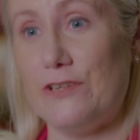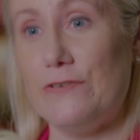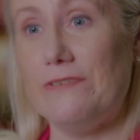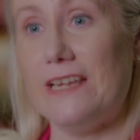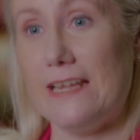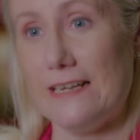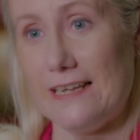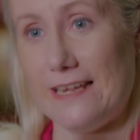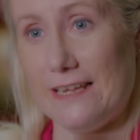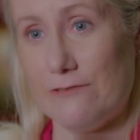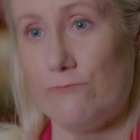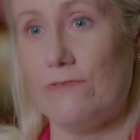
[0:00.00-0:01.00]

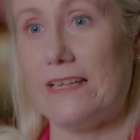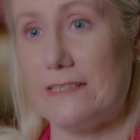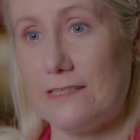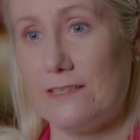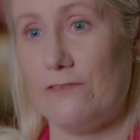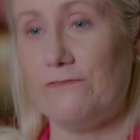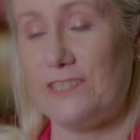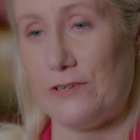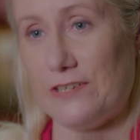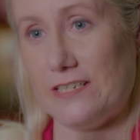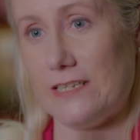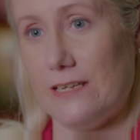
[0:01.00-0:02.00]
uniquely at risk of
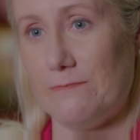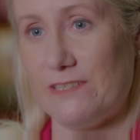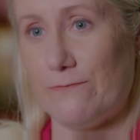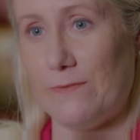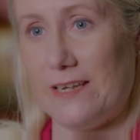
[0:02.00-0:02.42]
certain types of